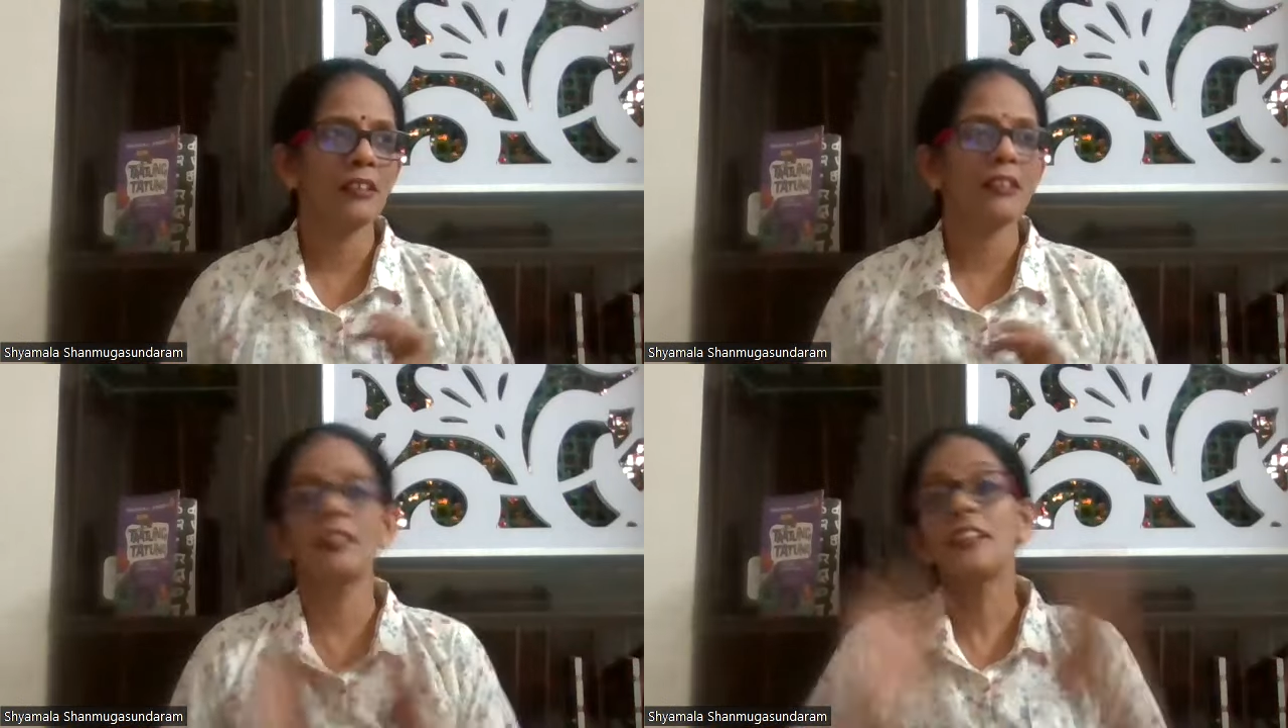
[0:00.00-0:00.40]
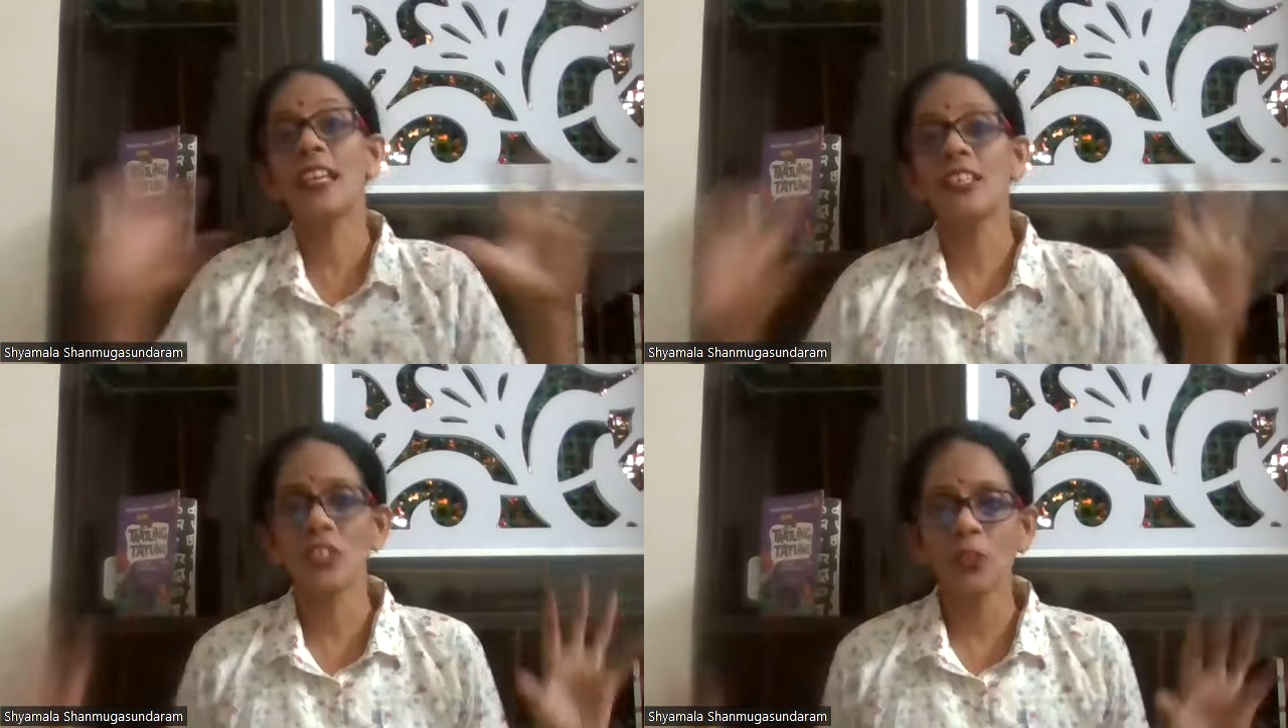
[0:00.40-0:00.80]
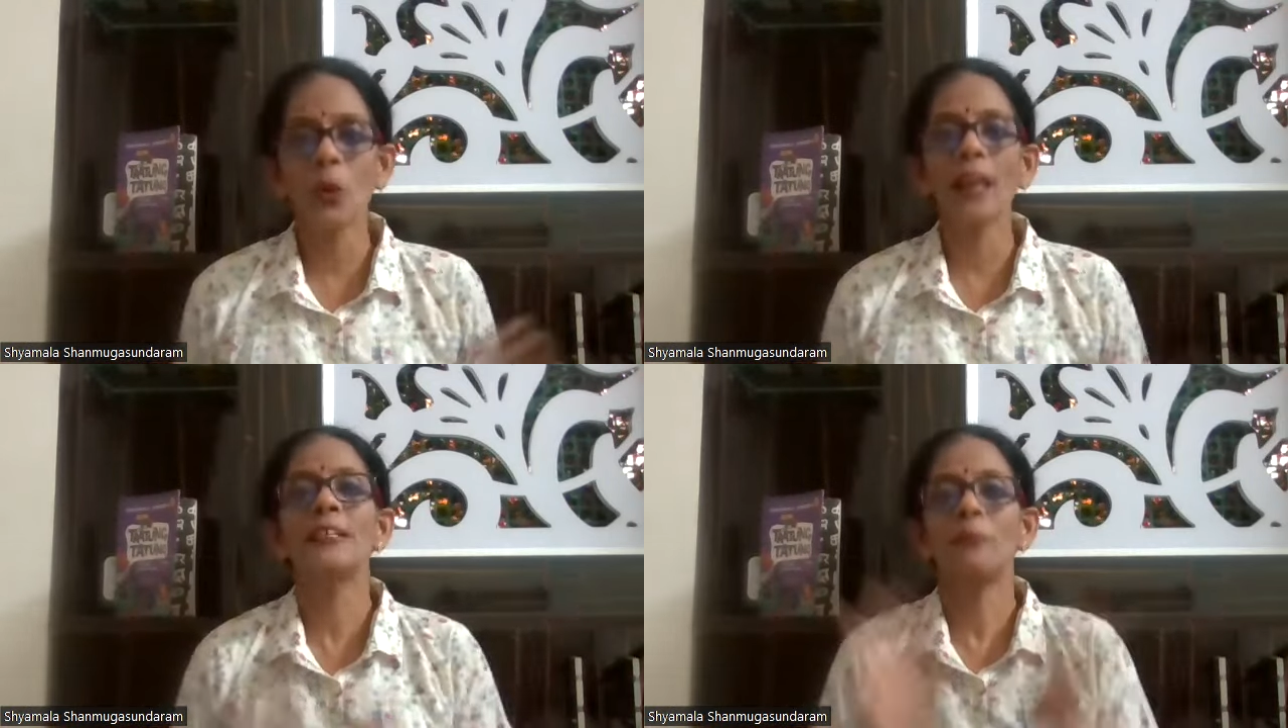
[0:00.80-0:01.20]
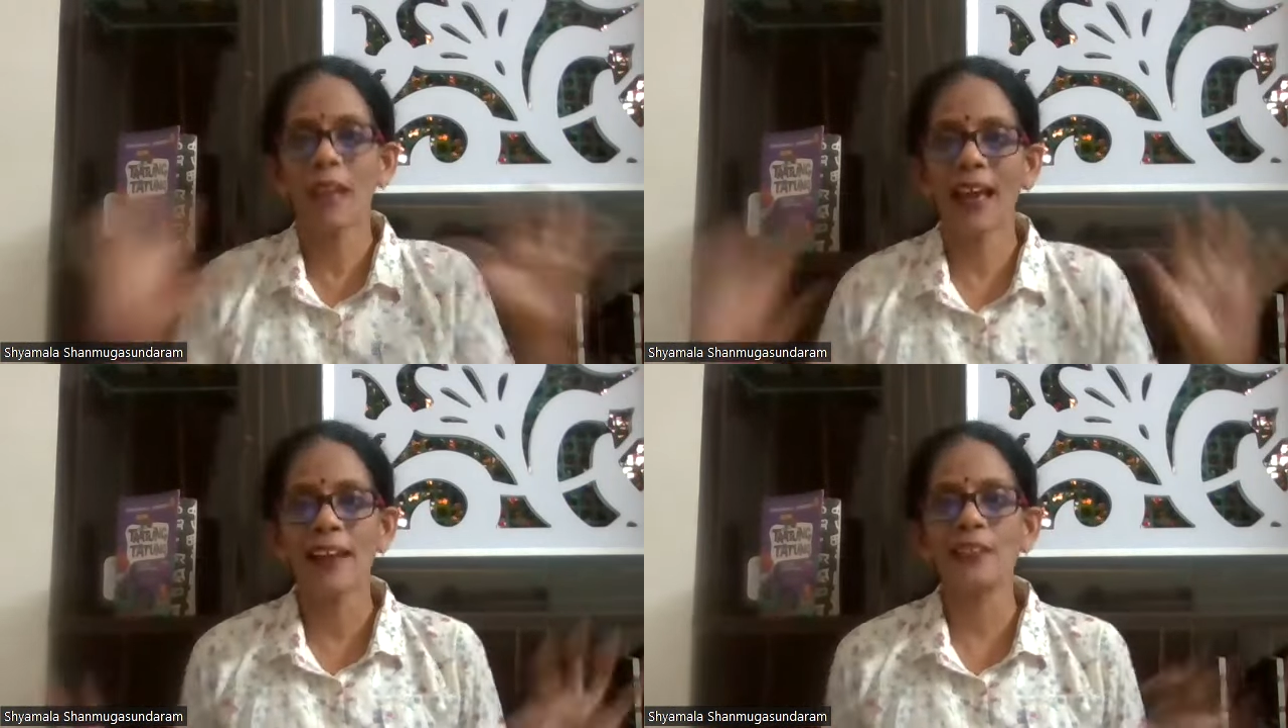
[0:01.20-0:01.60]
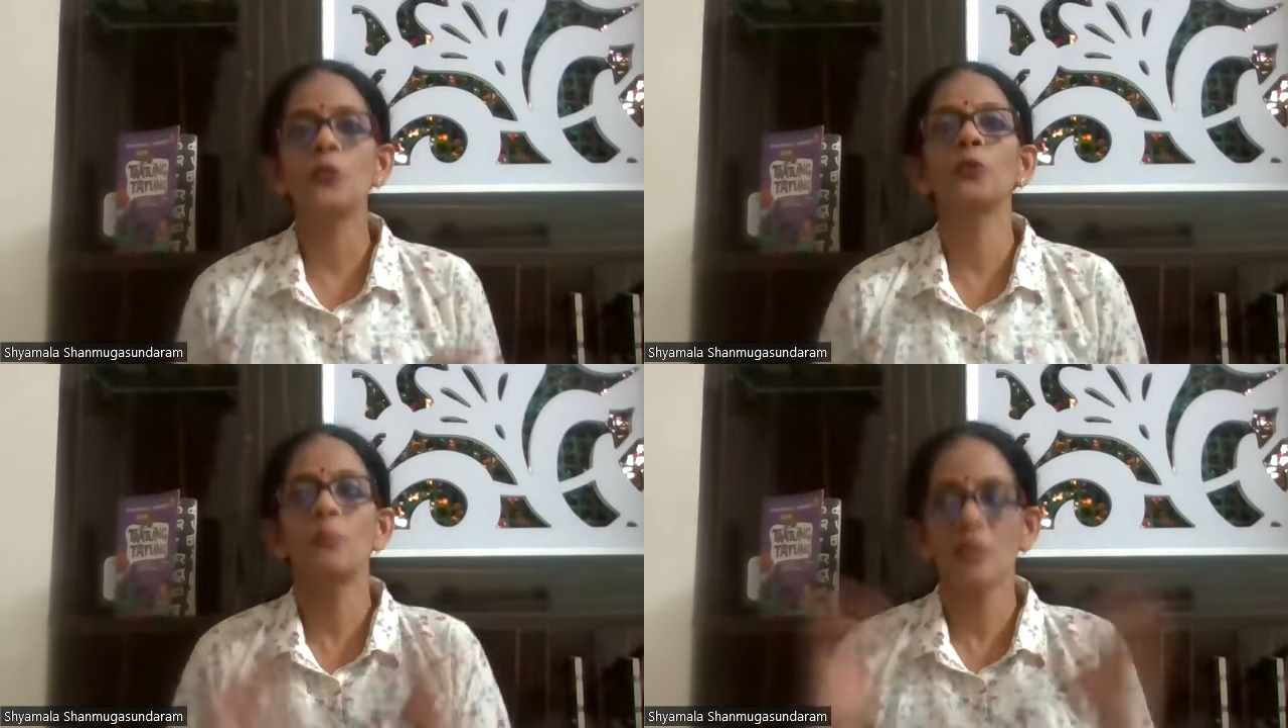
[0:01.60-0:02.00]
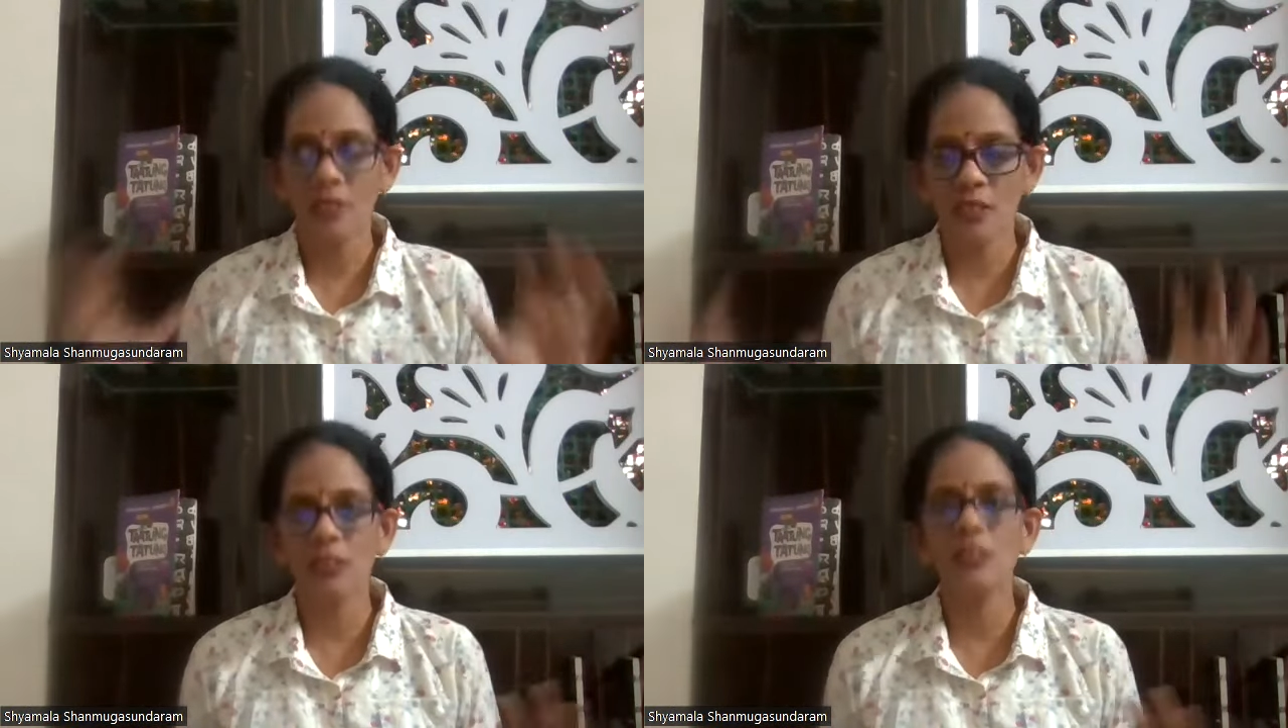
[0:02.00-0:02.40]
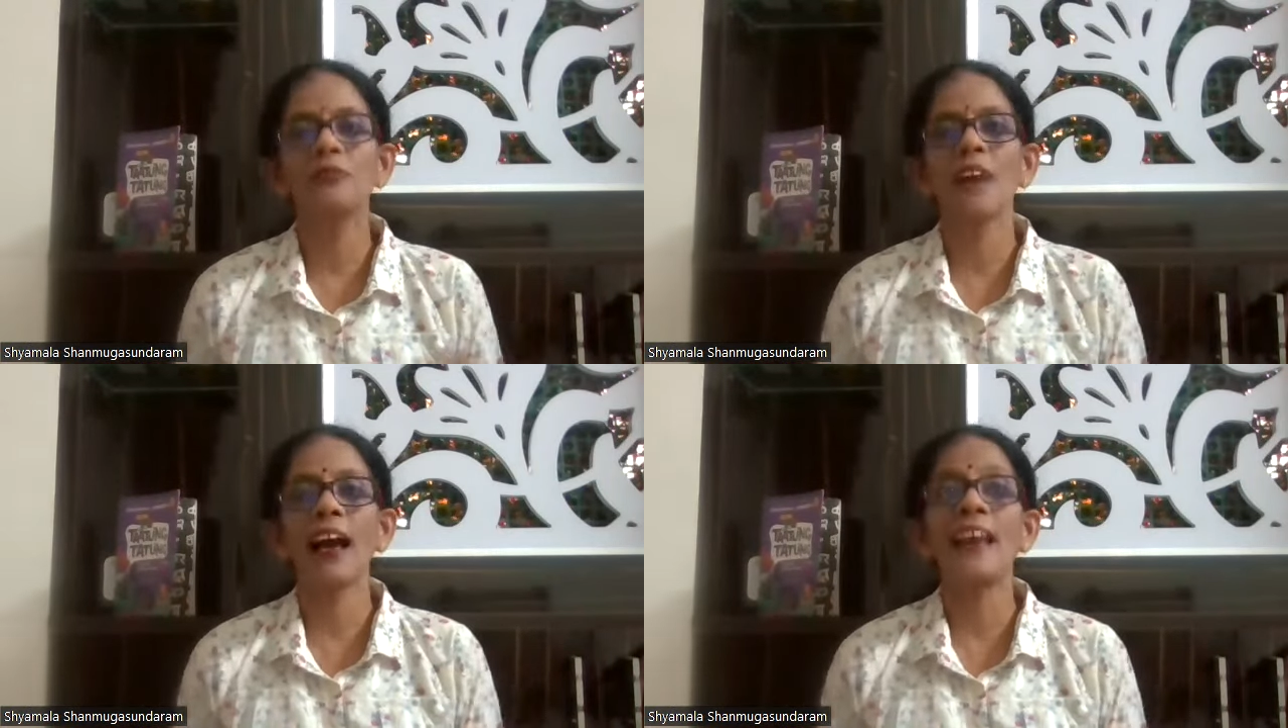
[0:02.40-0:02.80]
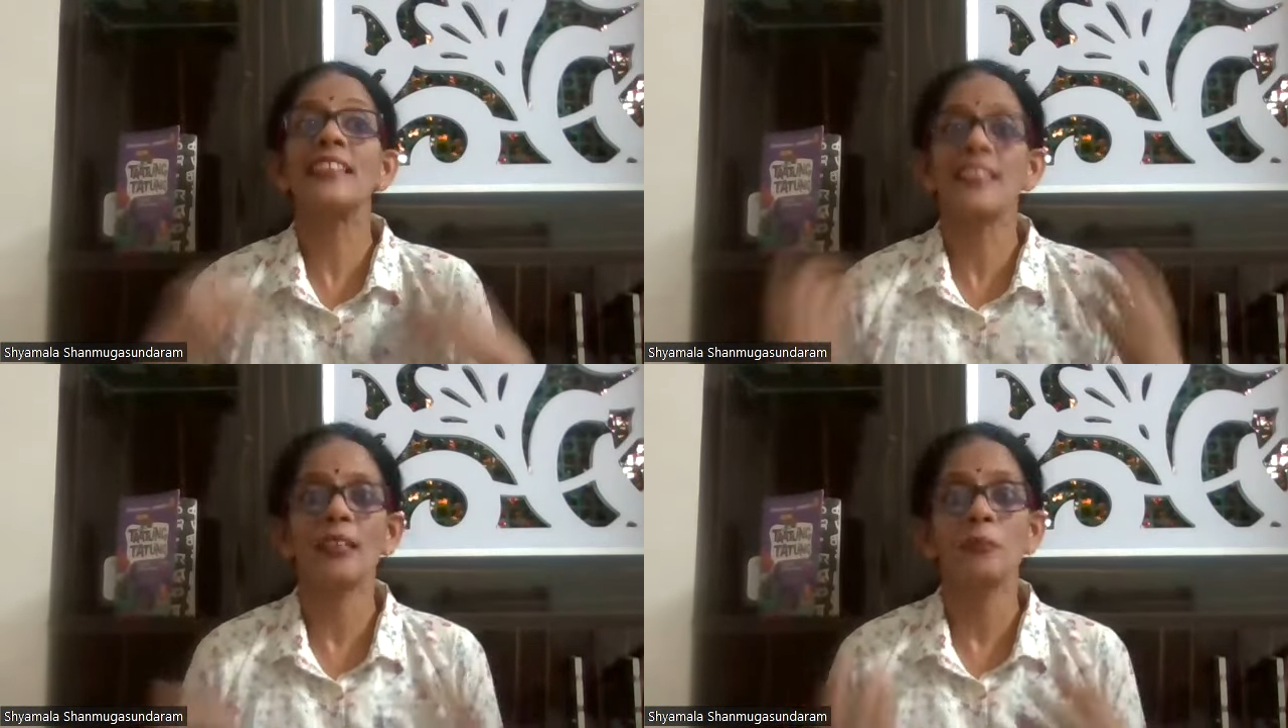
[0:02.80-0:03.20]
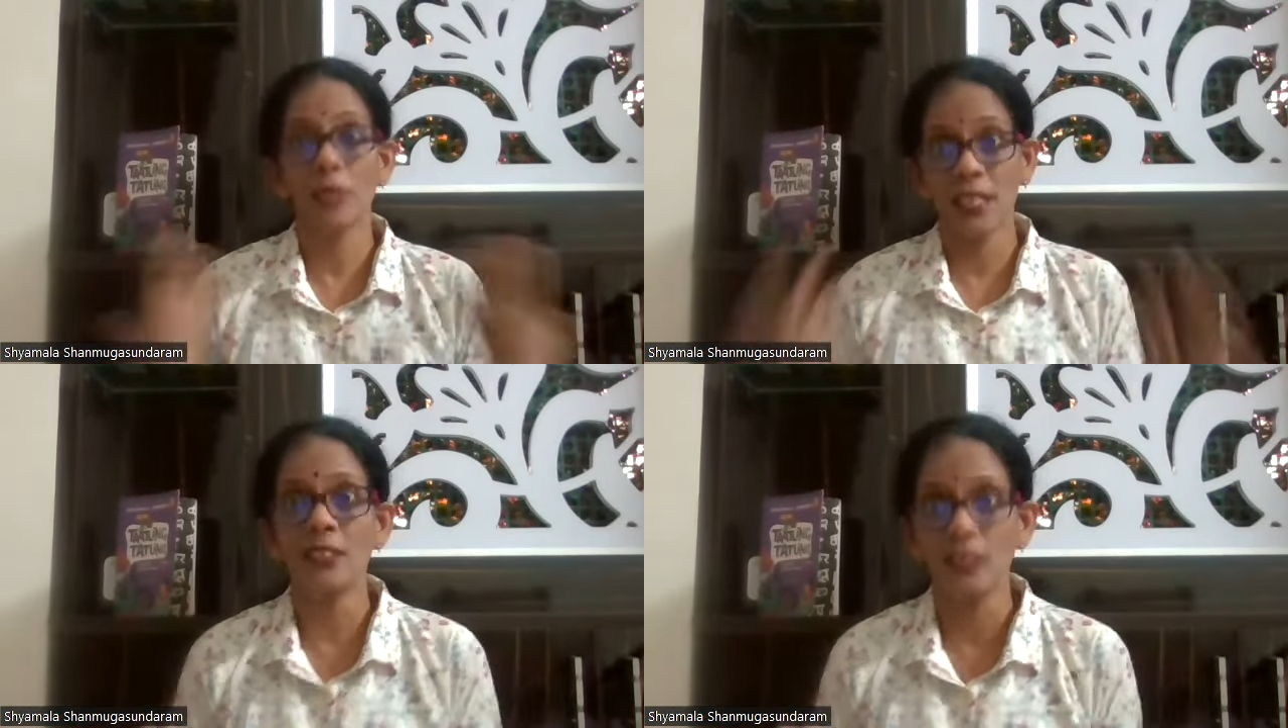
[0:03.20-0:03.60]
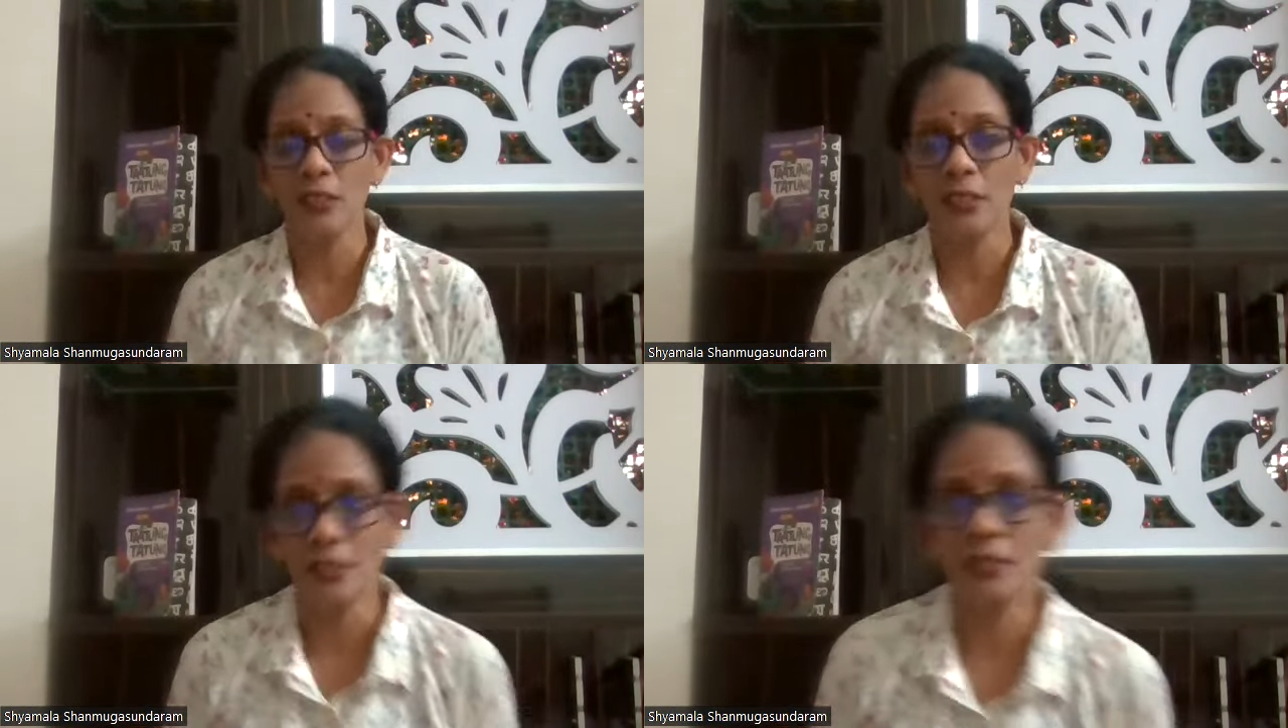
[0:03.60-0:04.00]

uh, a nationwide plan to preserve and celebrate the